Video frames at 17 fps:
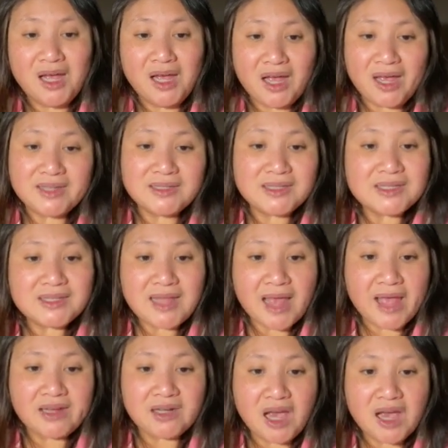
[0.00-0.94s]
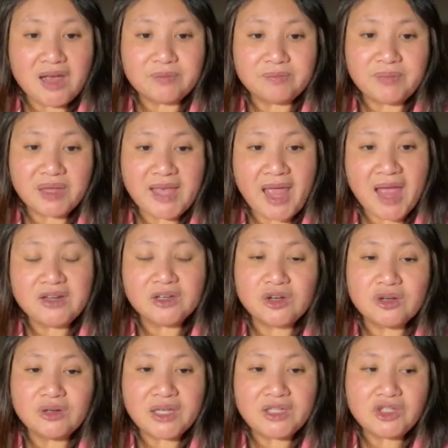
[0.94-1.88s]
understand
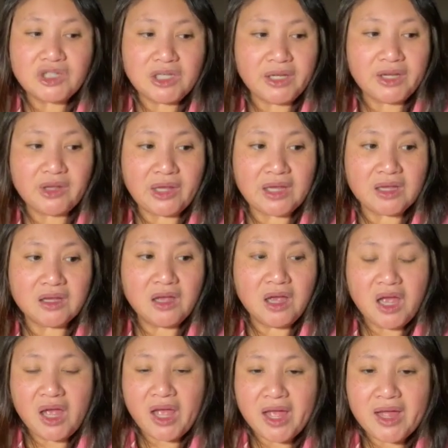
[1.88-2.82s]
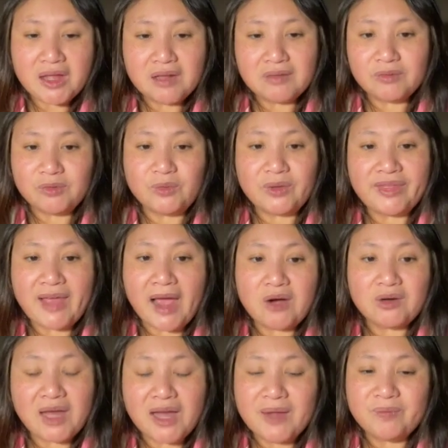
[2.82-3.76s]
mechanical engineering
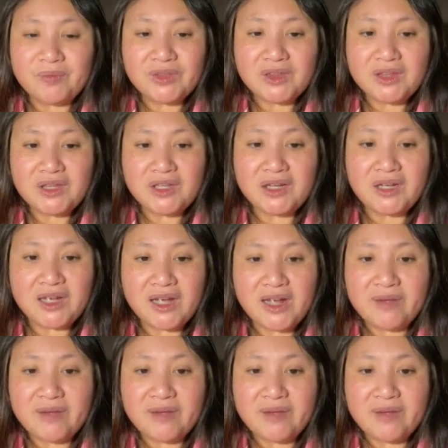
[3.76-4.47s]
without the